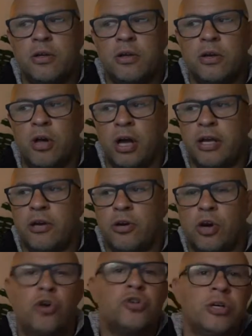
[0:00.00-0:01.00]
like
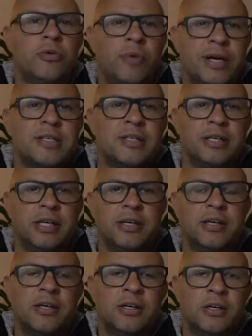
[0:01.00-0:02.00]
coaching wrestling
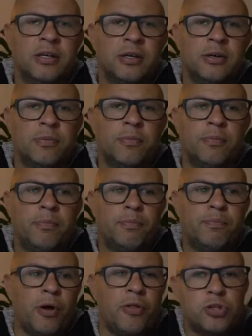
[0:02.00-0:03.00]

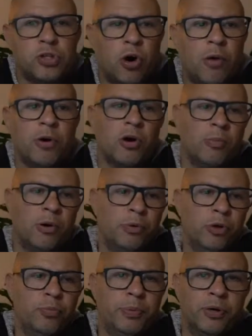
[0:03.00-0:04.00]
by the time I got my blue
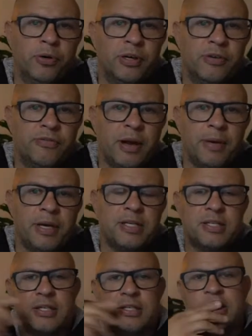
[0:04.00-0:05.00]
belt, if that makes
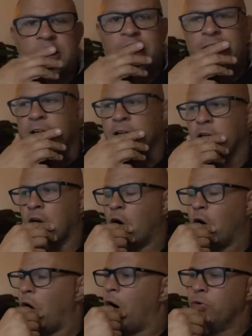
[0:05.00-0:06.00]
sense. Like I
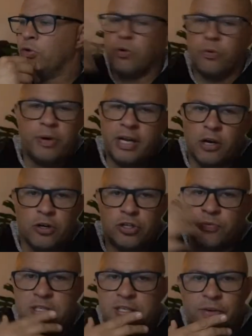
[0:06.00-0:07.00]
was already coaching
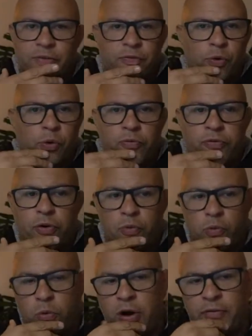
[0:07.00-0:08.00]
wrestling for
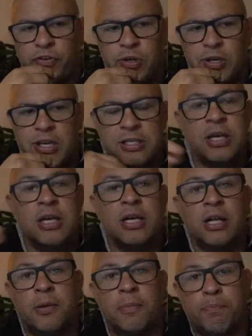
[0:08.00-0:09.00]
quite a few years
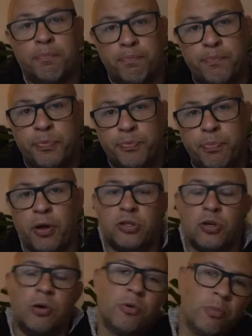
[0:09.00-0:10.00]
by the
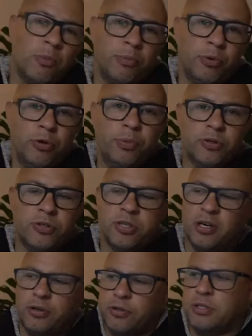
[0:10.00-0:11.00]
time I got my blue belt,
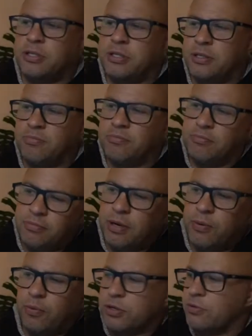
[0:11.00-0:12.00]
so it
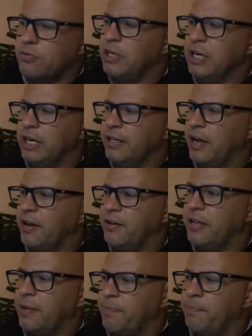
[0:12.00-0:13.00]
wasn't really
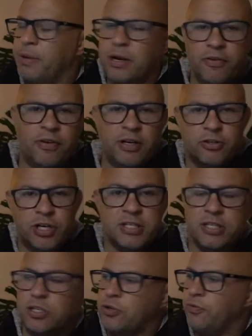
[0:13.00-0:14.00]
that big of a
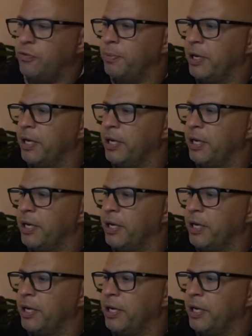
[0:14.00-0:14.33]
transition for me.